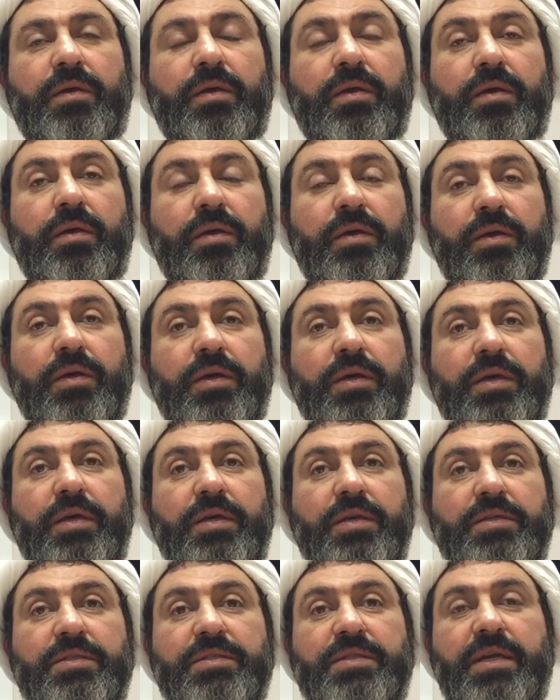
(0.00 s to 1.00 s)
uh,
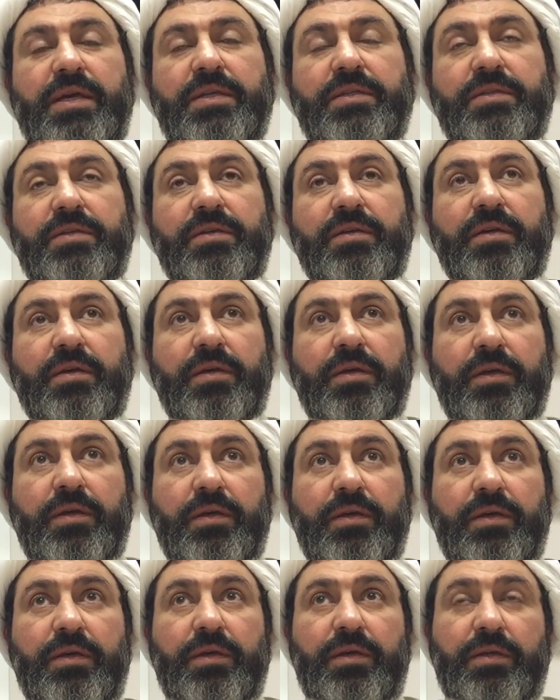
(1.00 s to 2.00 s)
is that
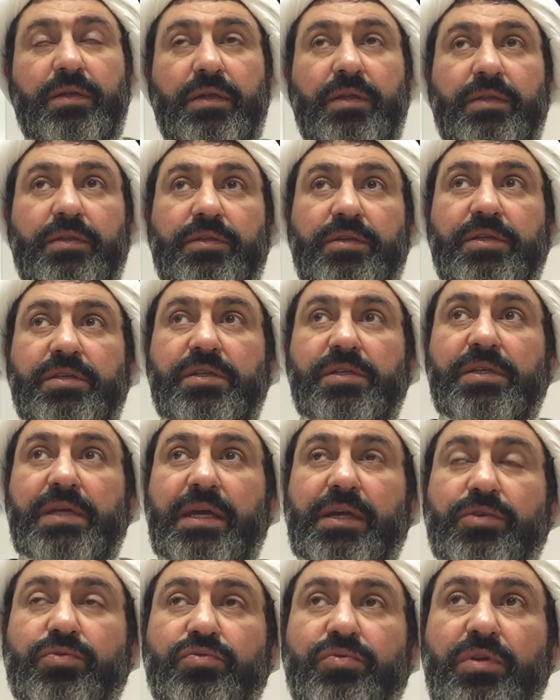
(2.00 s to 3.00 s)
this is
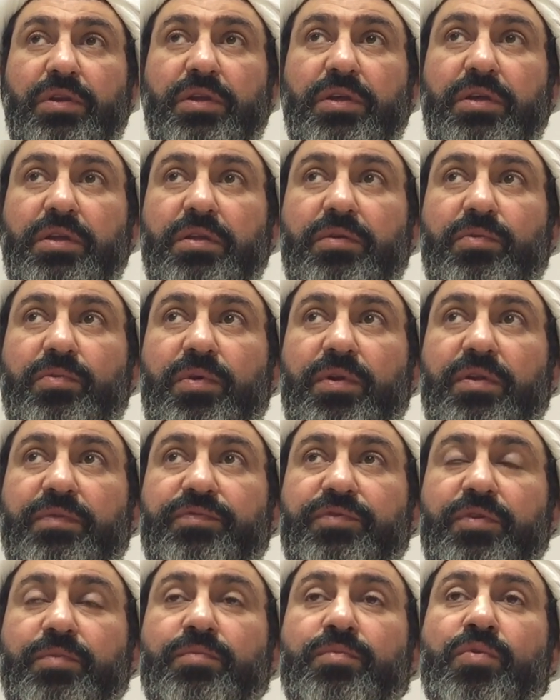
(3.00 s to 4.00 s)
actually one
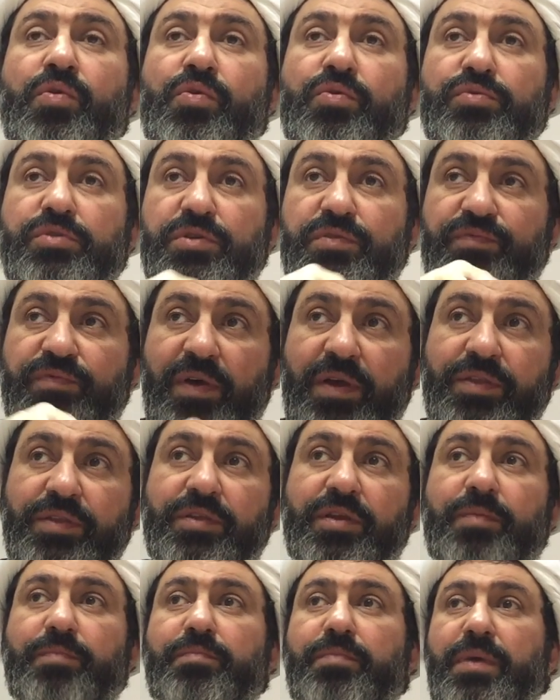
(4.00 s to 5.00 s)
of the most
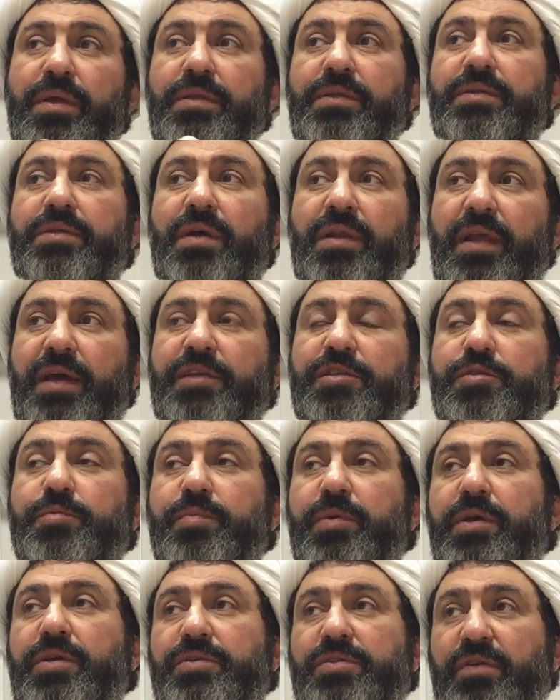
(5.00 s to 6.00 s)
fundamental
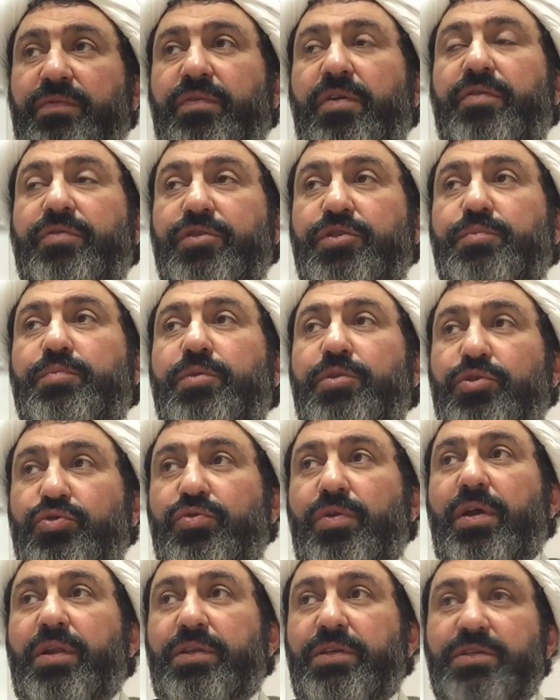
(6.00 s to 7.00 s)
aspects of our
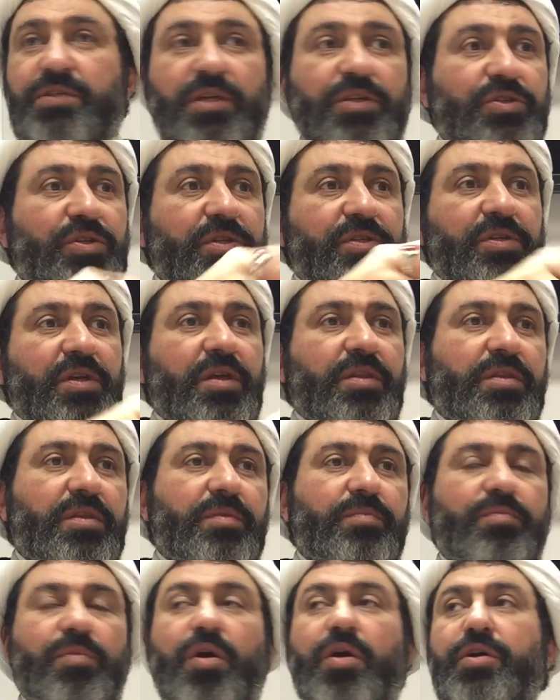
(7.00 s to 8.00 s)
spirituality. It's not just on
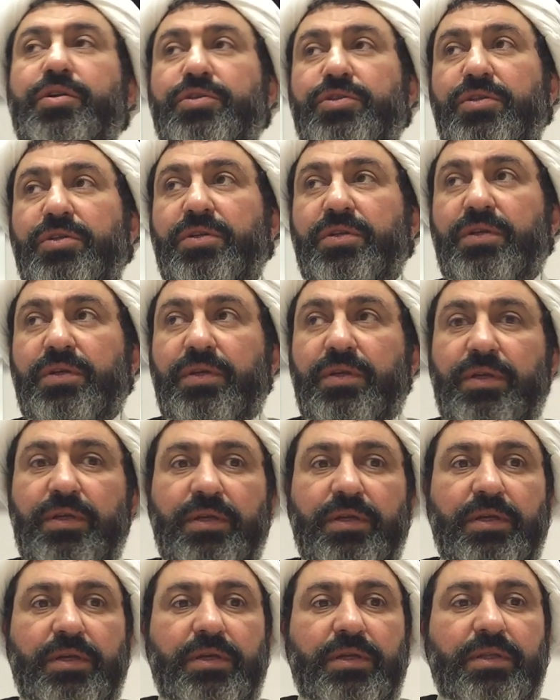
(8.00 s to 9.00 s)
the margin
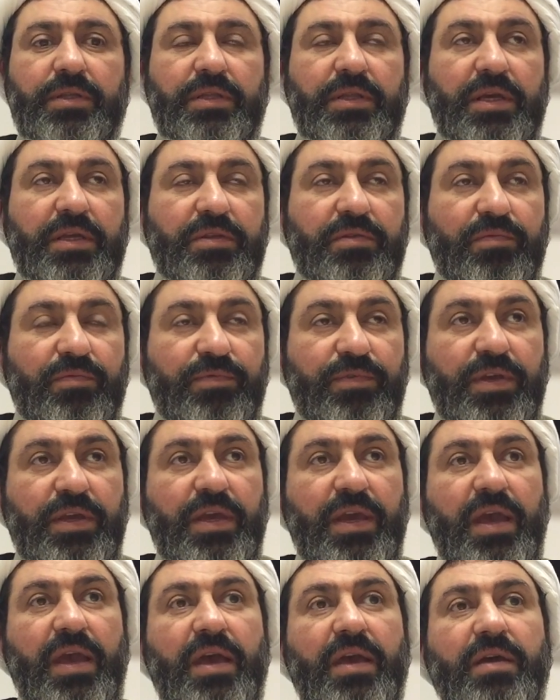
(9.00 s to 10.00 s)
that
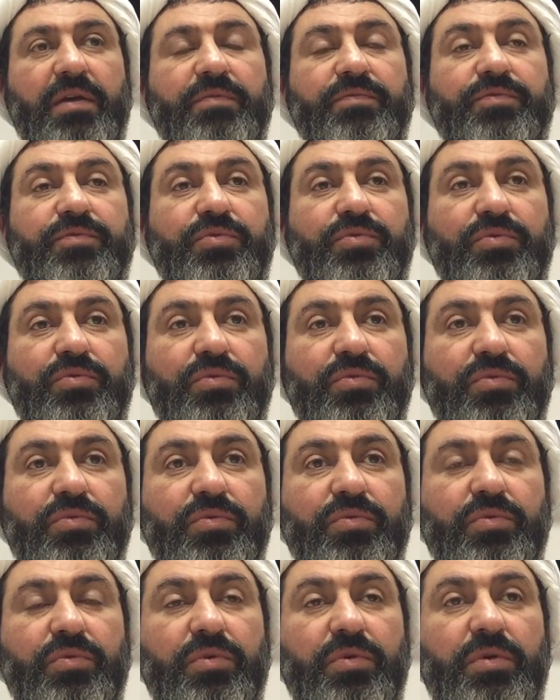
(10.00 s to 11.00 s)
we have
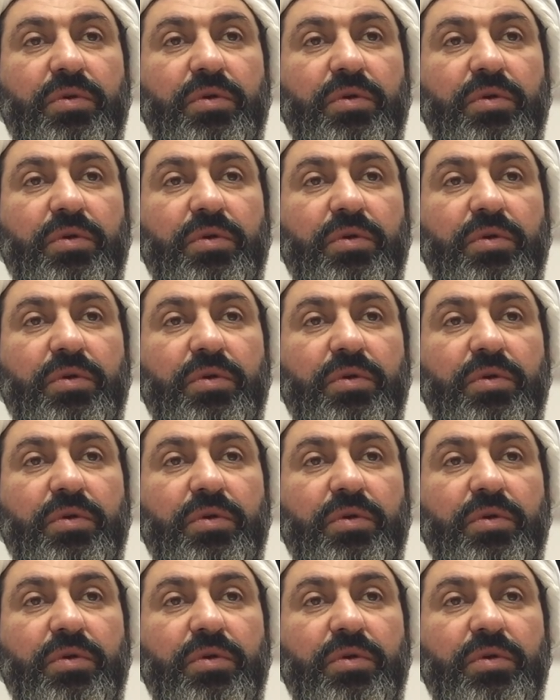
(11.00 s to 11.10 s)
to